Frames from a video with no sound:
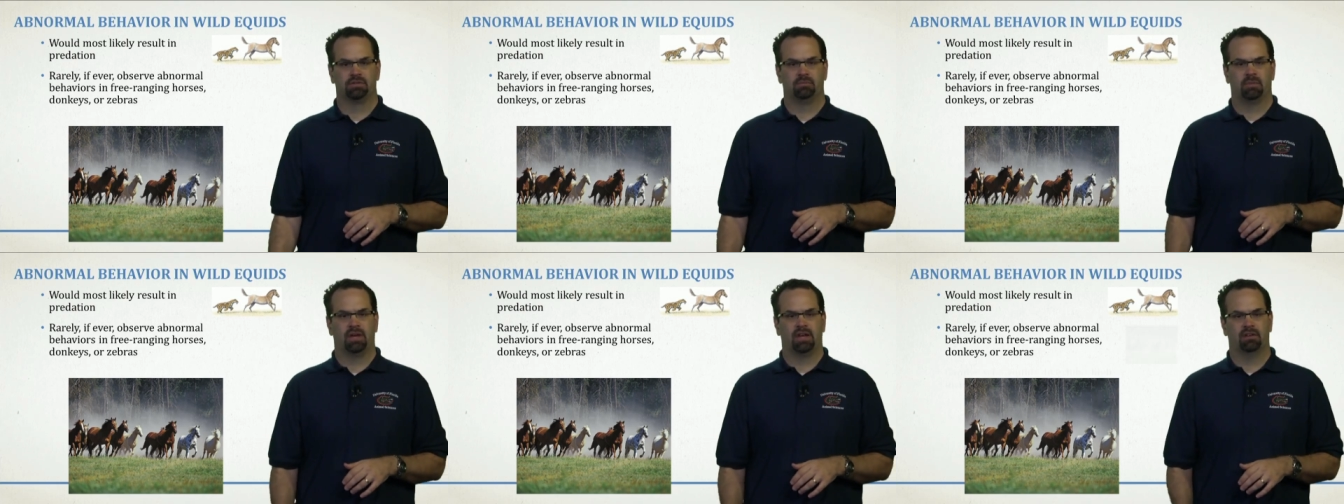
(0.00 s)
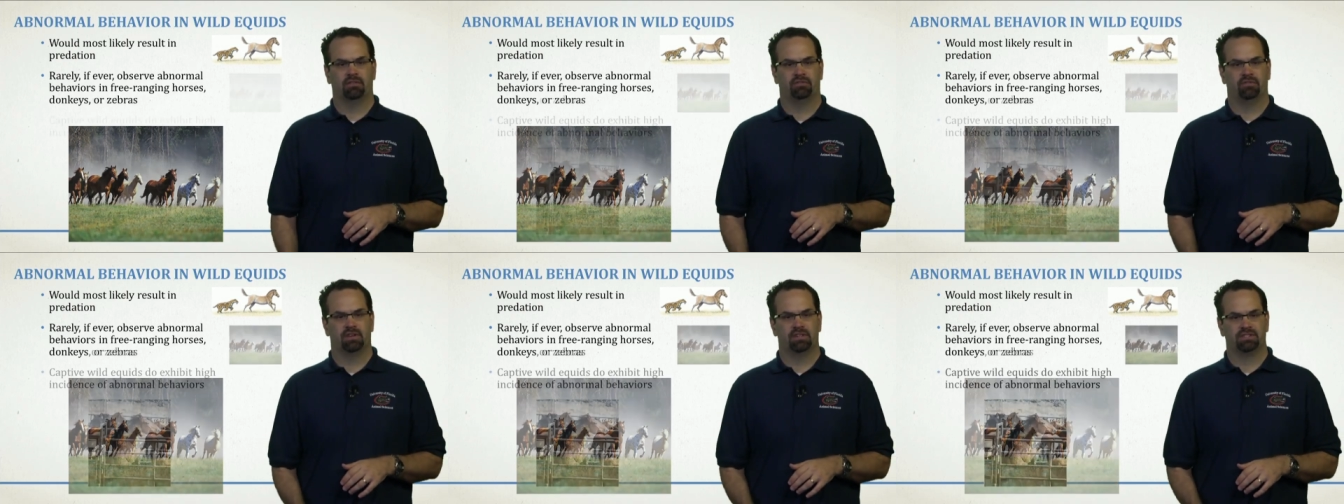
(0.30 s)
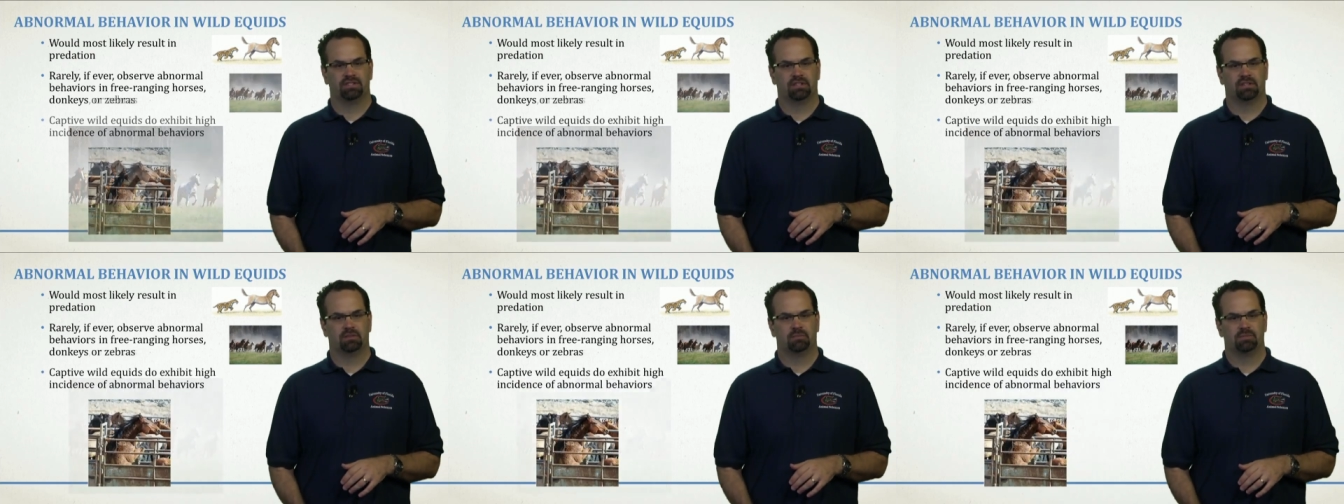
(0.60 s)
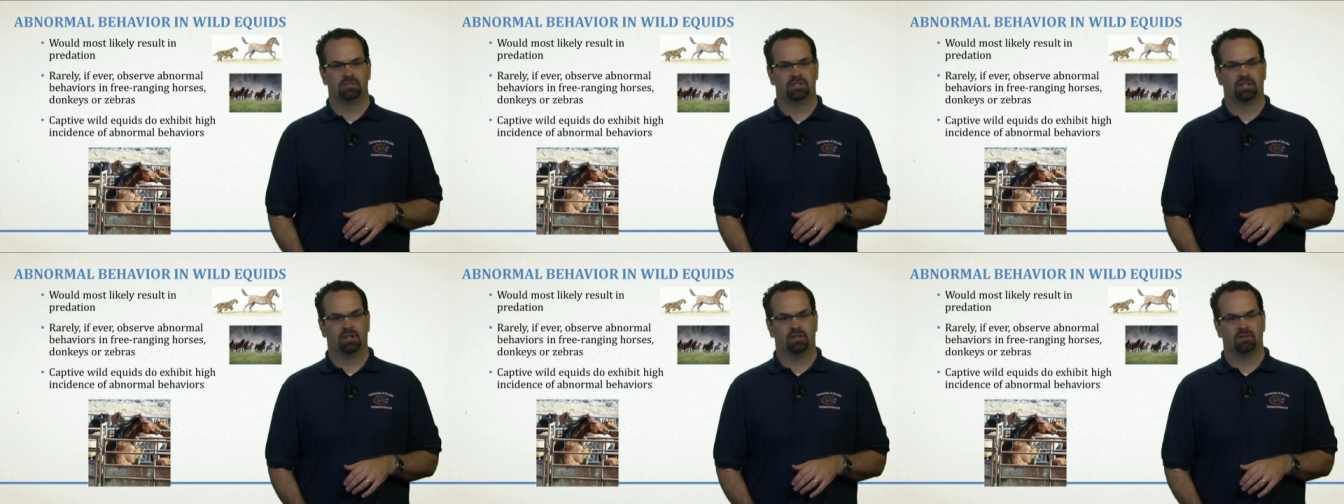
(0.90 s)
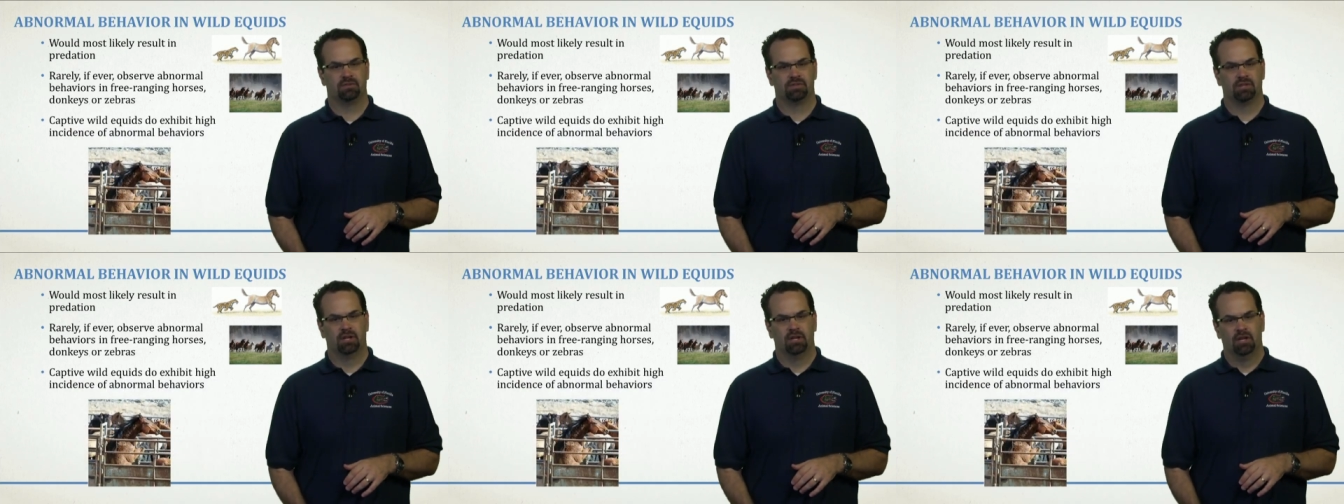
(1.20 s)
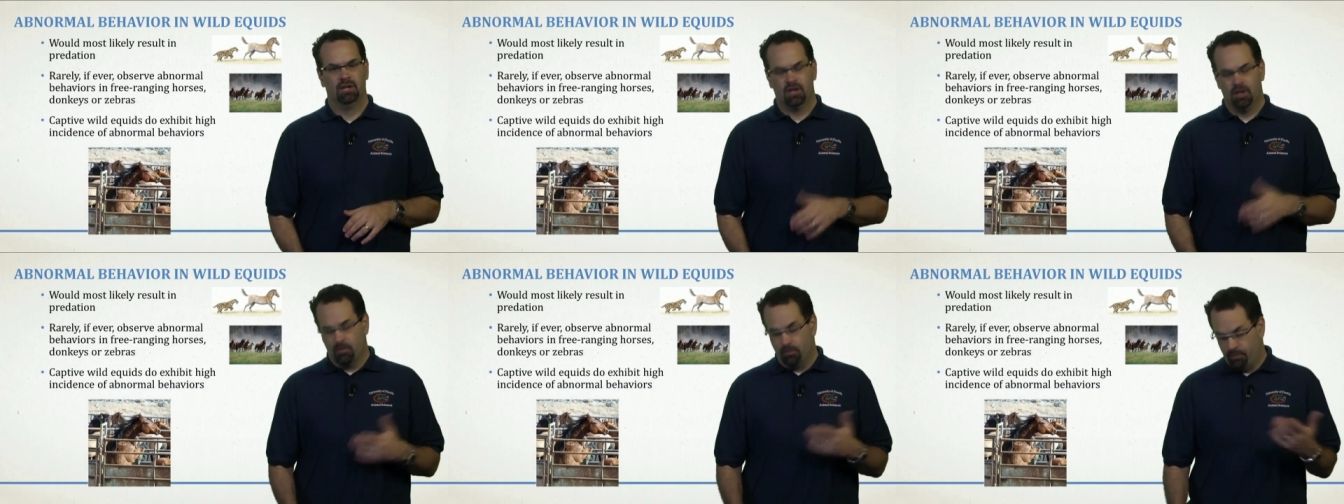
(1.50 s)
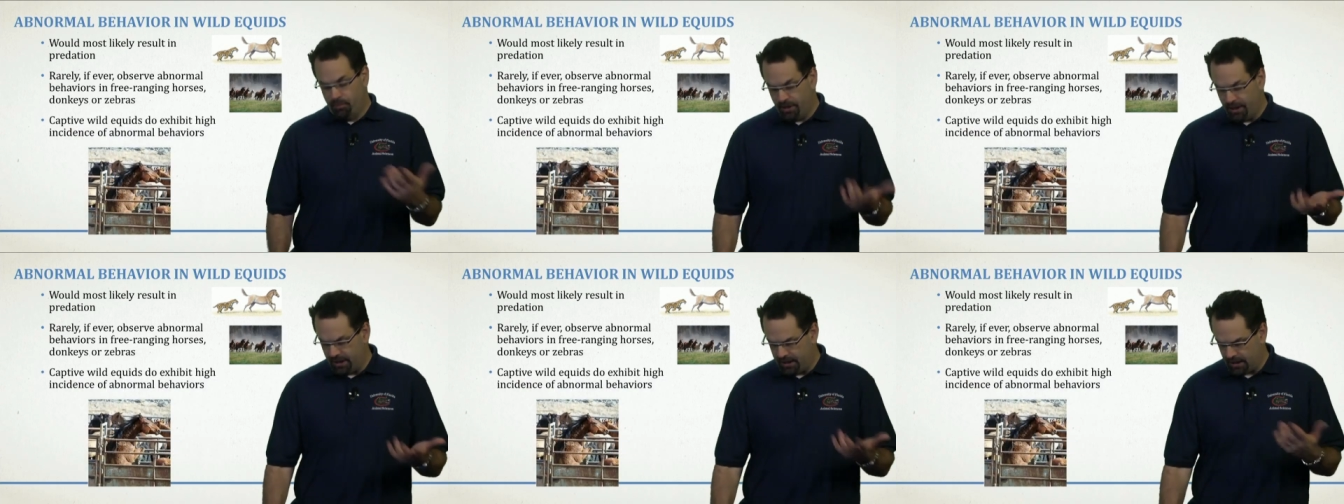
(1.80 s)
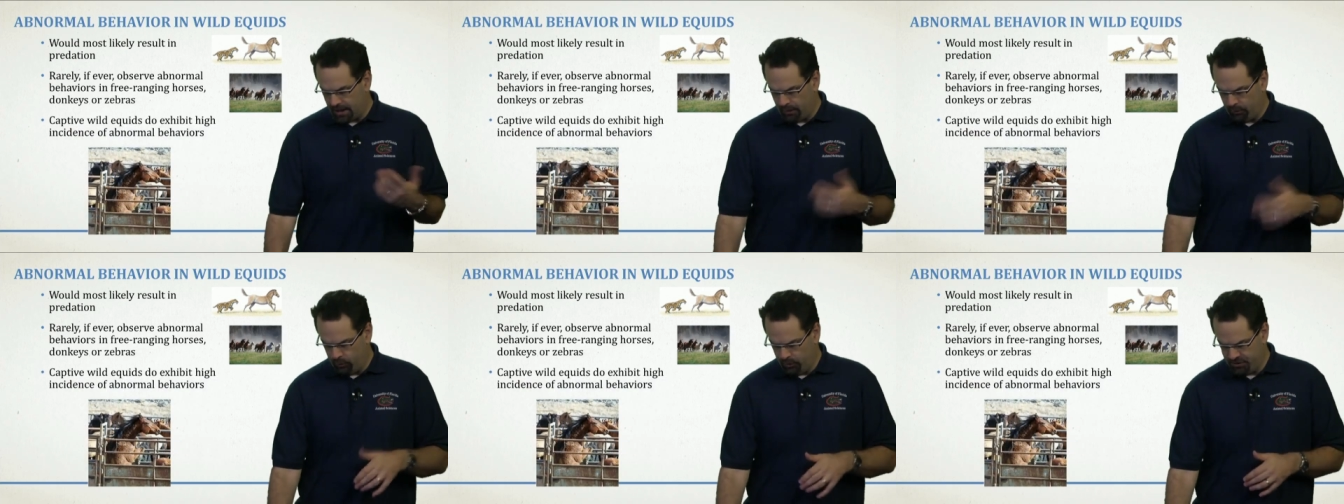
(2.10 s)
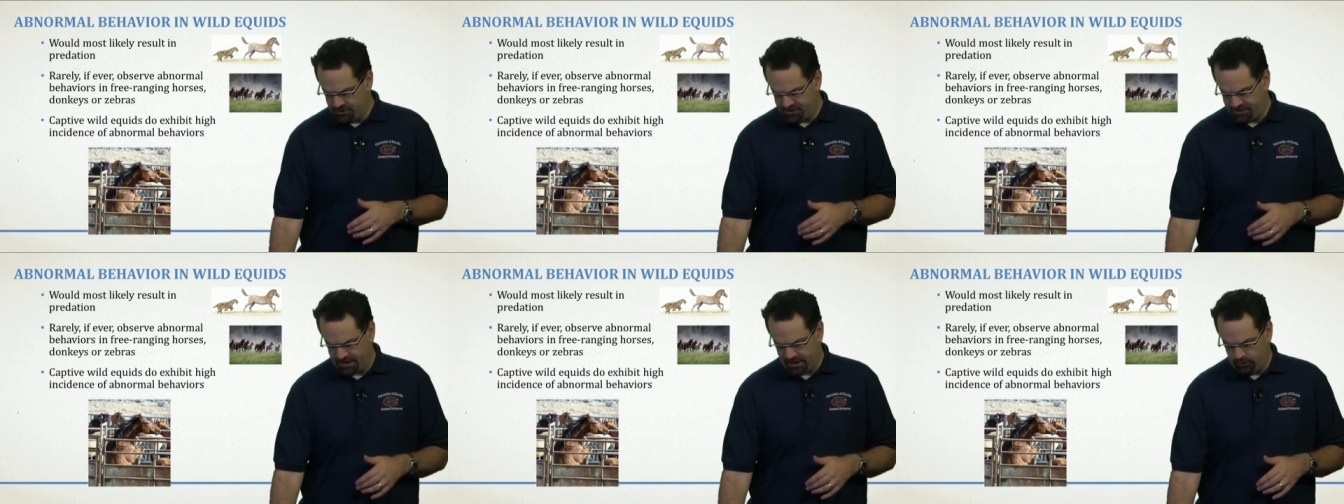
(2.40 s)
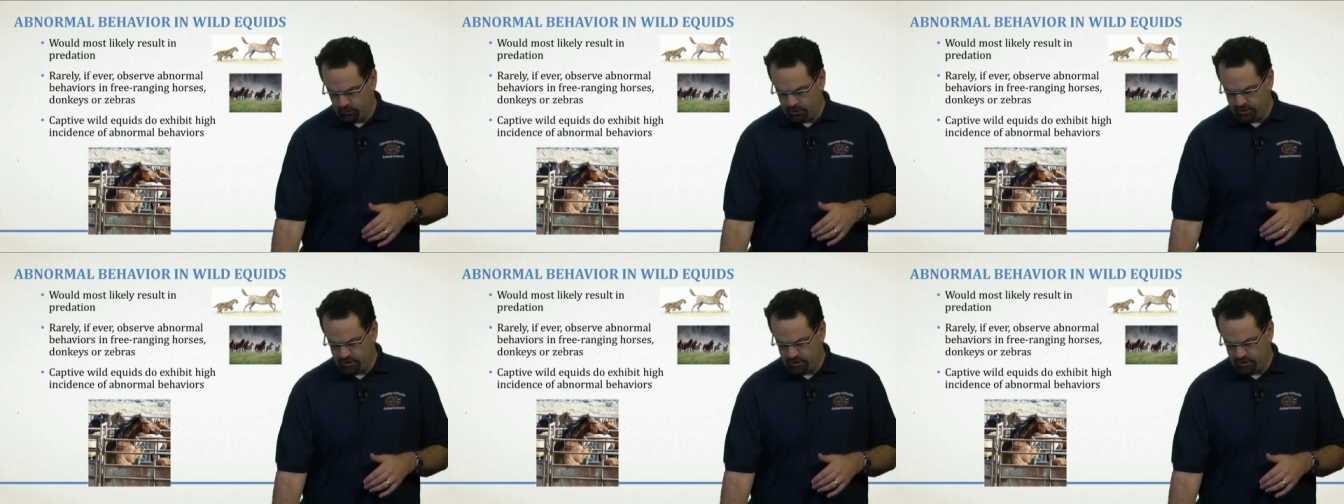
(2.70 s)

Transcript: manifest in themselves. But I will say,